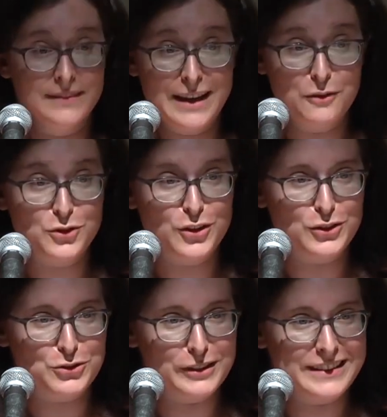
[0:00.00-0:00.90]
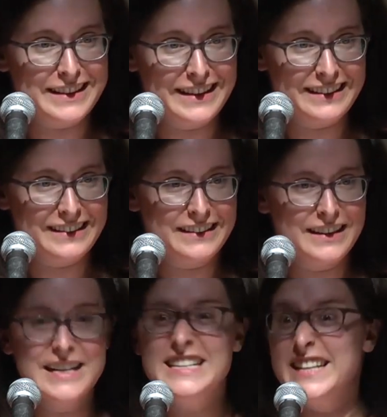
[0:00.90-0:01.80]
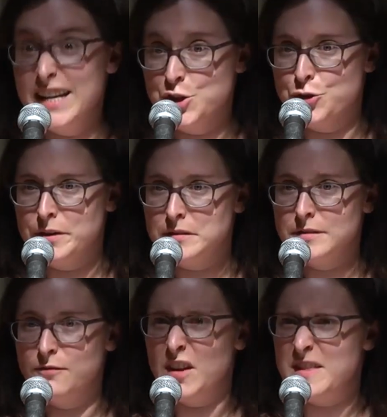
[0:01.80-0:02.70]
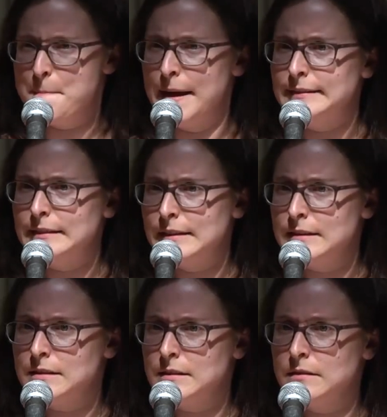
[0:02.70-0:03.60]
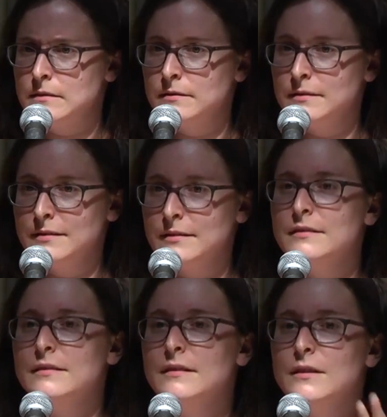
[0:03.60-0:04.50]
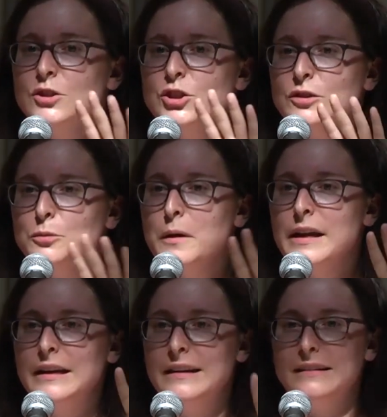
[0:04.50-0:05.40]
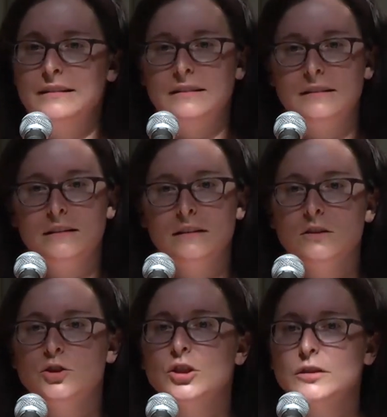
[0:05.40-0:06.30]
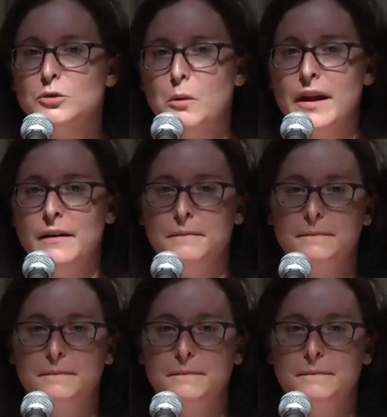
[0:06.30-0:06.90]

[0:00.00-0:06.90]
Countercultural, isn't it? Dangerous, fundamentalist. Just wait. Just wait.